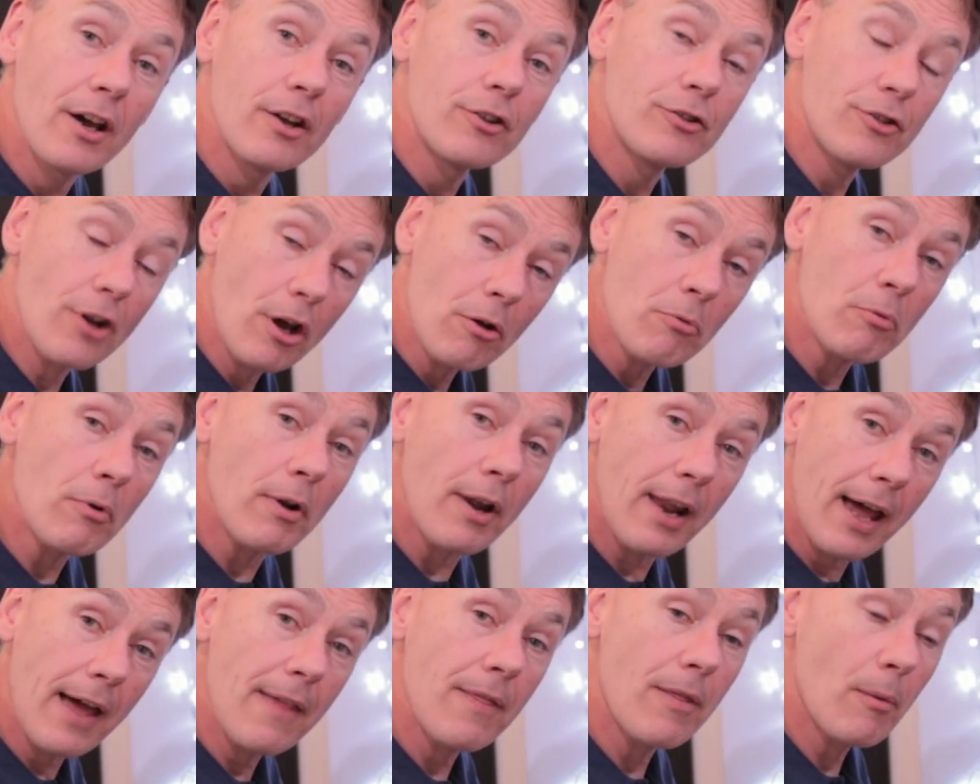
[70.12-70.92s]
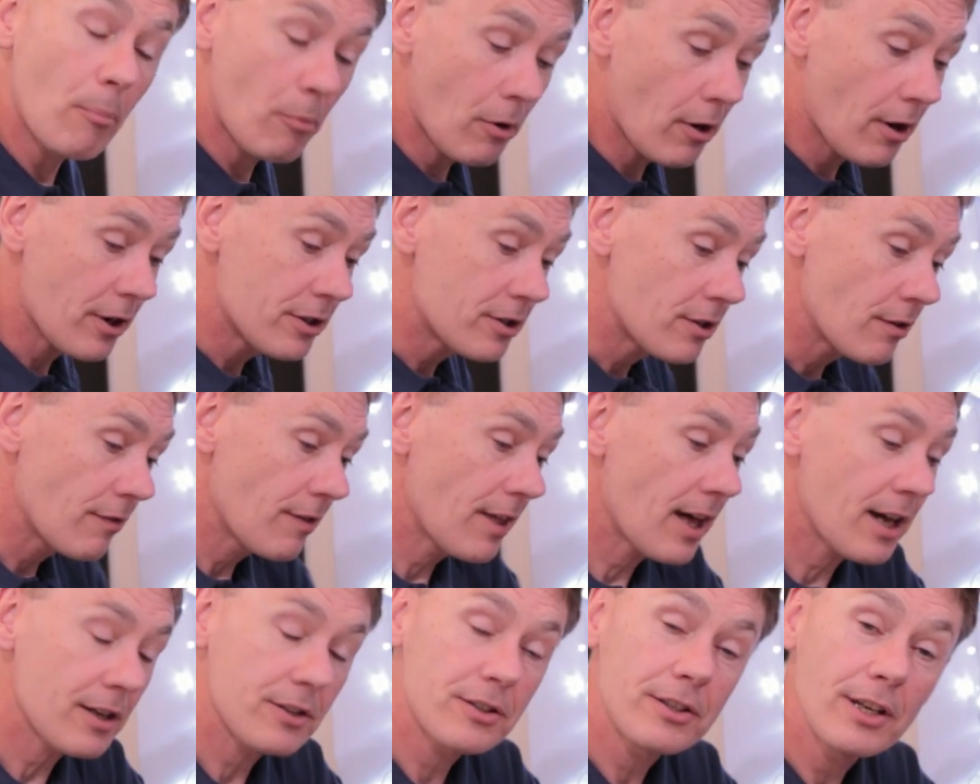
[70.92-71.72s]
don't let the price of
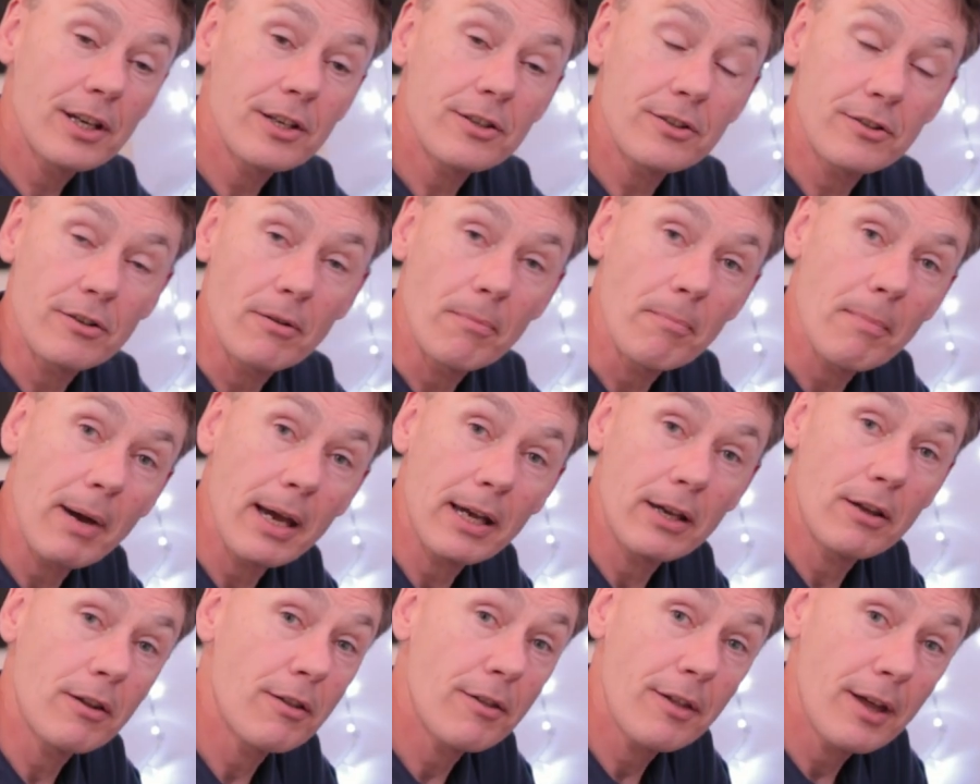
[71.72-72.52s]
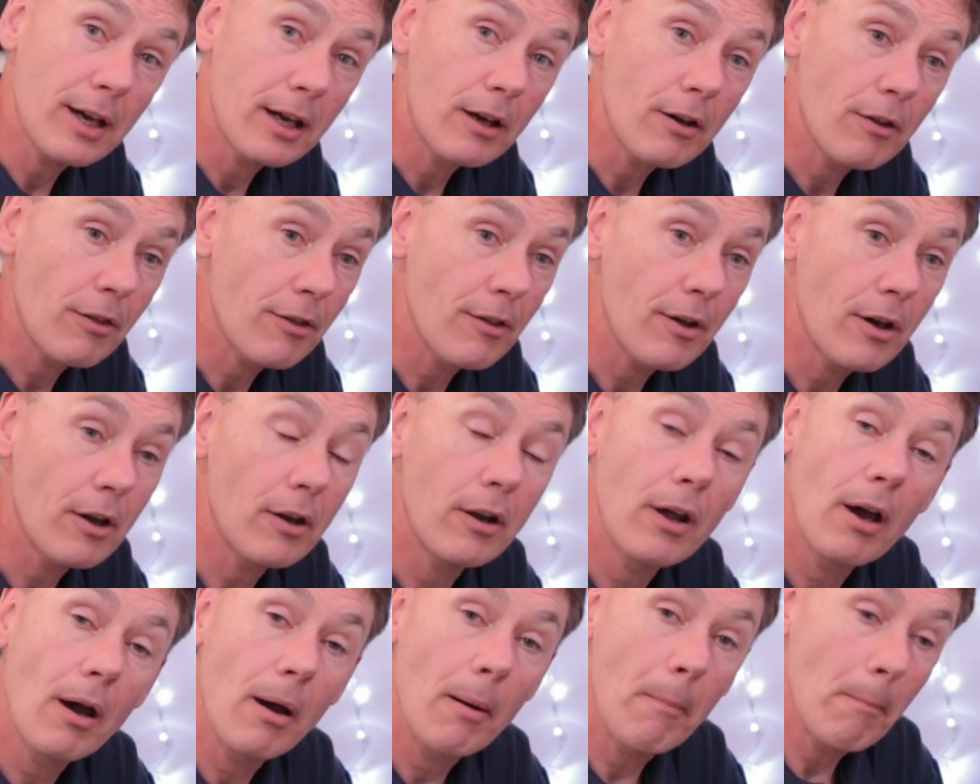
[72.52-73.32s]
that system make you think that
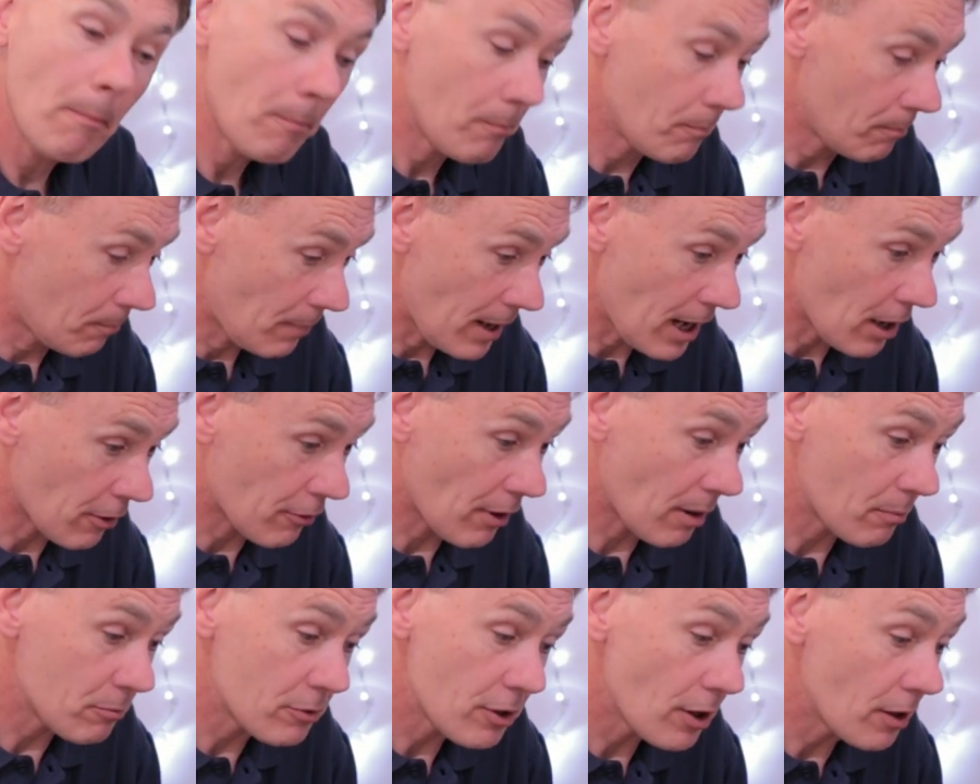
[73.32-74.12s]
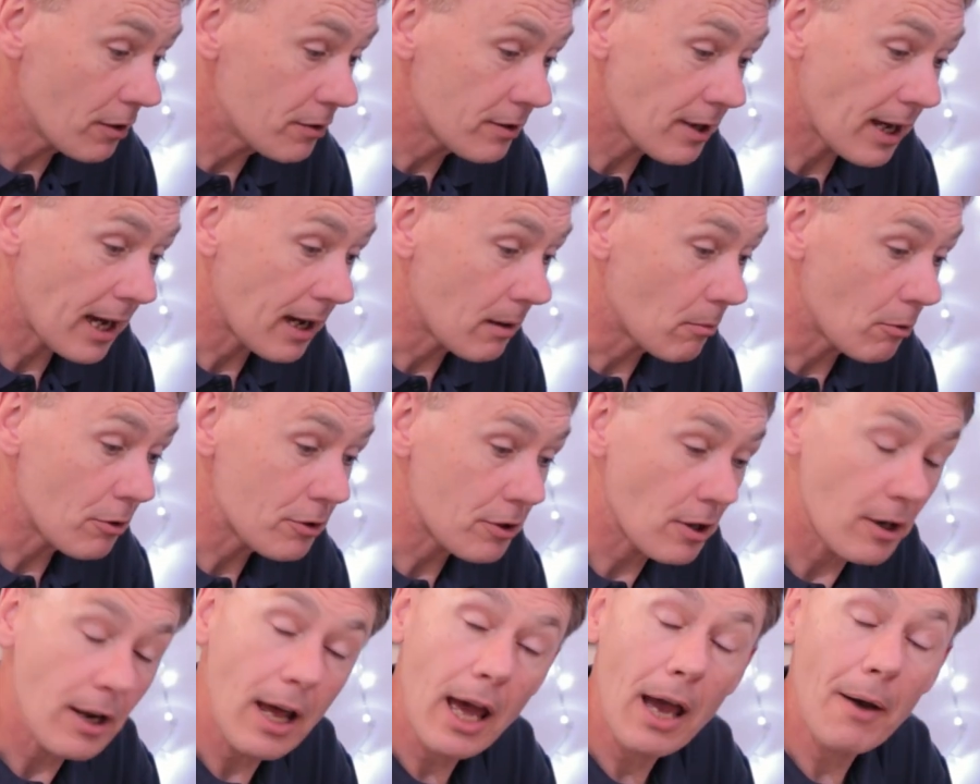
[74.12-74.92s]
Beogram turntables
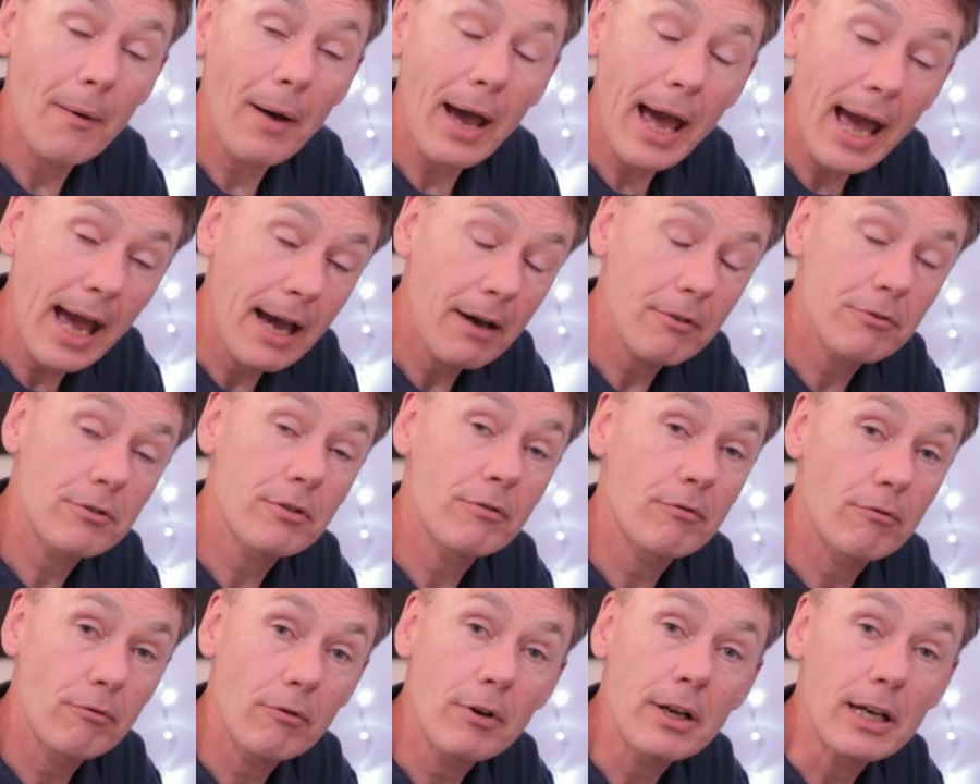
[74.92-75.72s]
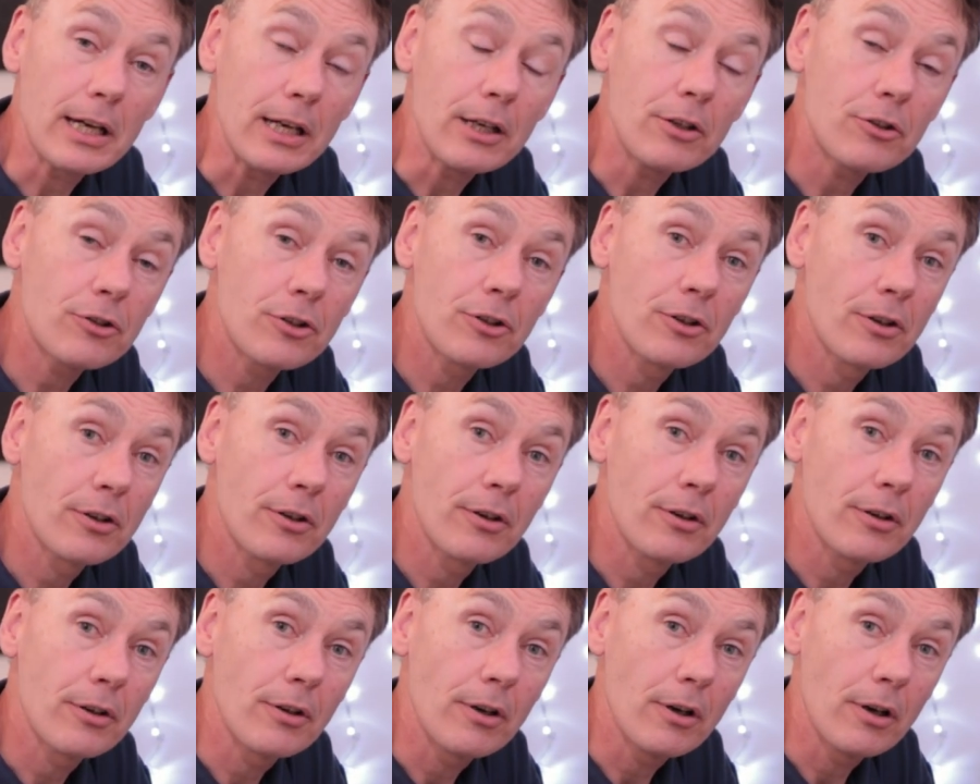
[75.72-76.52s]
are now out of reach
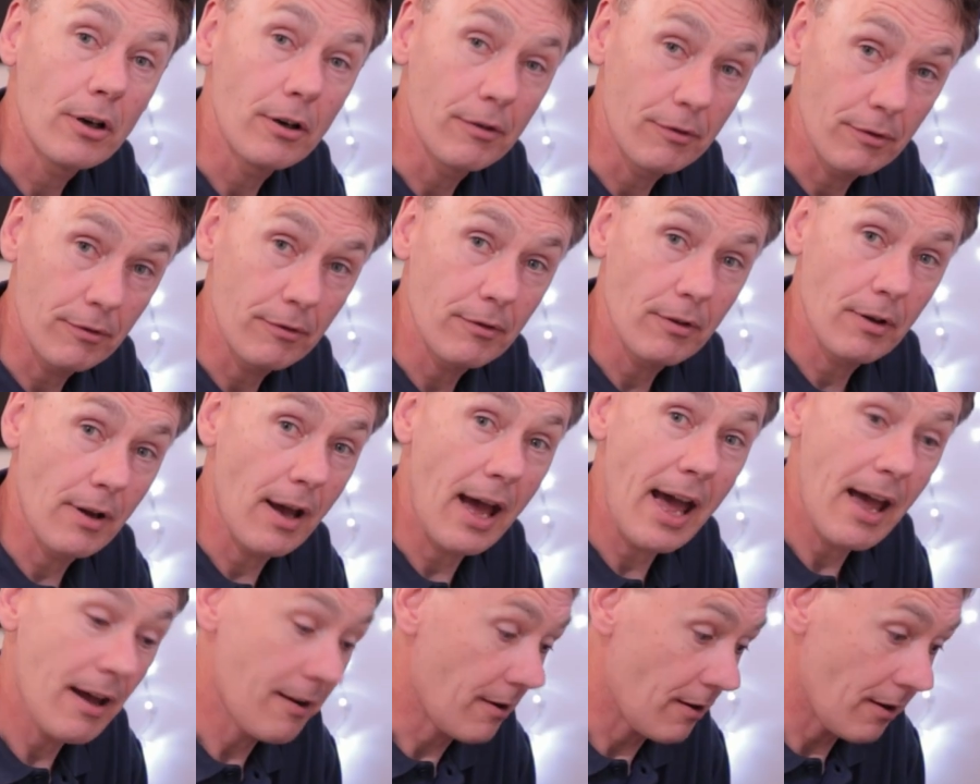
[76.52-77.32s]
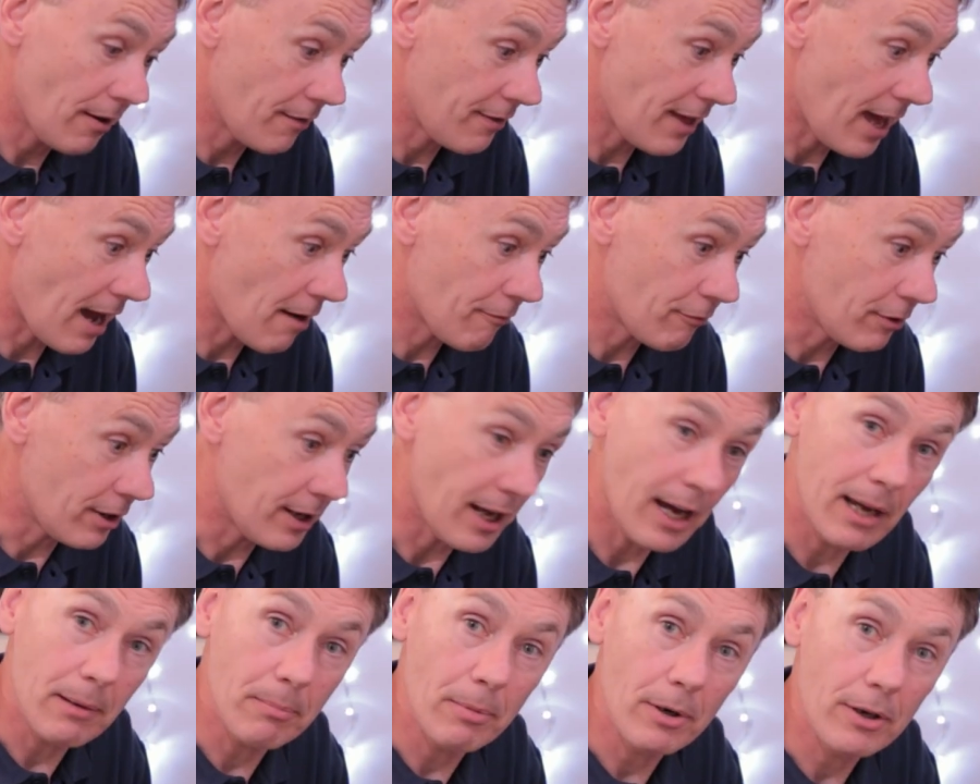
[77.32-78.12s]
of the
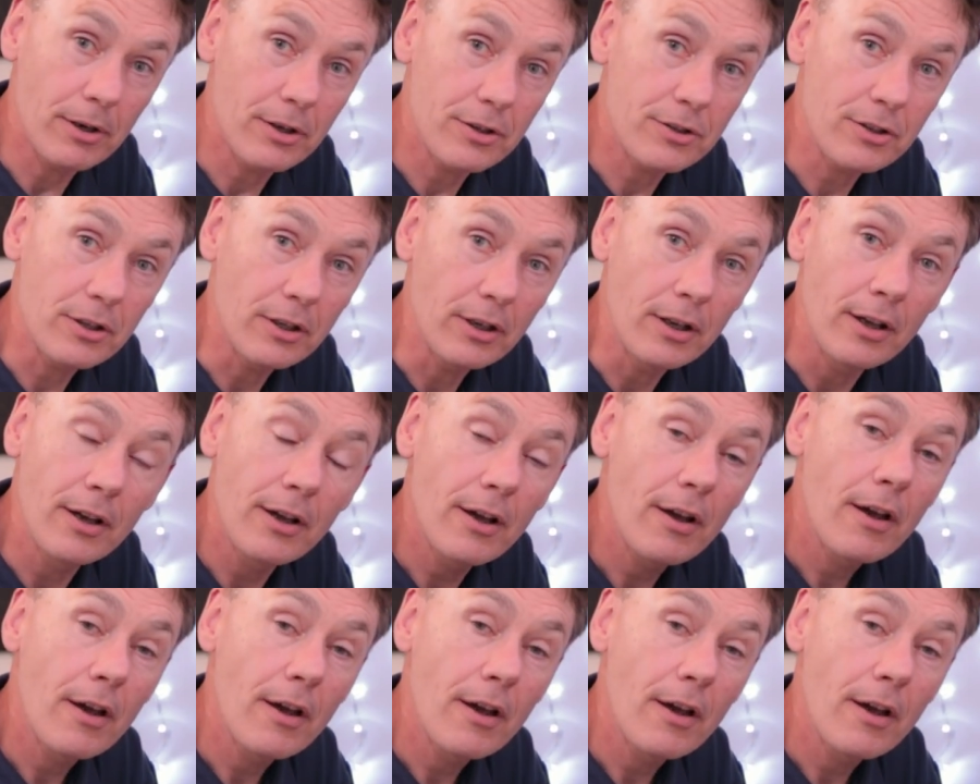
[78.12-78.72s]
everyday person.